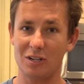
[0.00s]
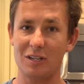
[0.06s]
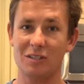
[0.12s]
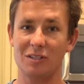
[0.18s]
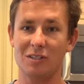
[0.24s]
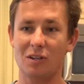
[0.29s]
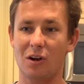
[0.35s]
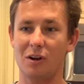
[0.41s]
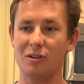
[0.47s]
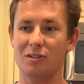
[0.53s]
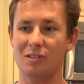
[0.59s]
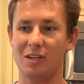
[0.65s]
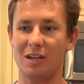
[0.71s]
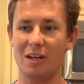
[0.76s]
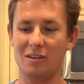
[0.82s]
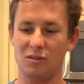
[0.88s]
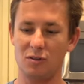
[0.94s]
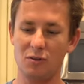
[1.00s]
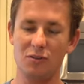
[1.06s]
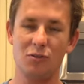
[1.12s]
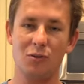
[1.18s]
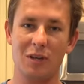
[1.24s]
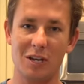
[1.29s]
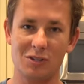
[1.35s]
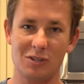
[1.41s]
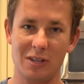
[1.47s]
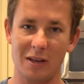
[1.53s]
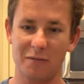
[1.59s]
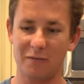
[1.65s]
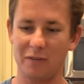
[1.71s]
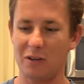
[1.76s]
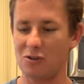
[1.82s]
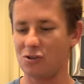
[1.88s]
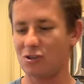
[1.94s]
It starts as soon as you catch
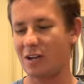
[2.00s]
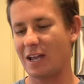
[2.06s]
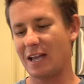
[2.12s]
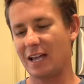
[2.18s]
that fish,